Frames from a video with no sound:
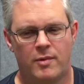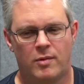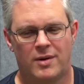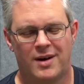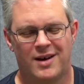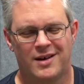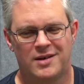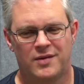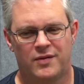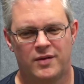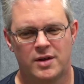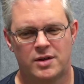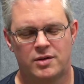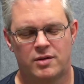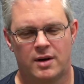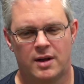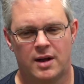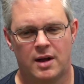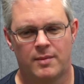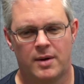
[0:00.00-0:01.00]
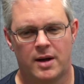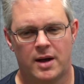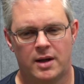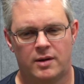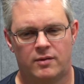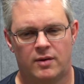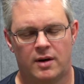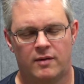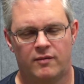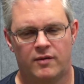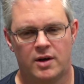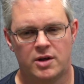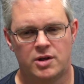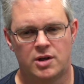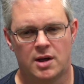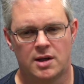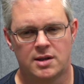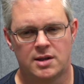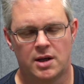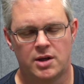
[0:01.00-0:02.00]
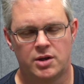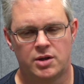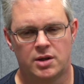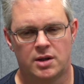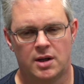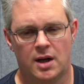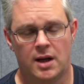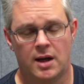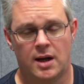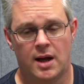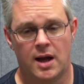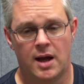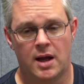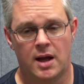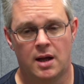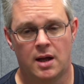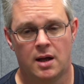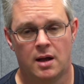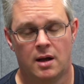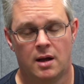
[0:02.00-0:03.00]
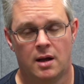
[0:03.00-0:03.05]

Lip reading: when I was first trying to get my head around virtualization in a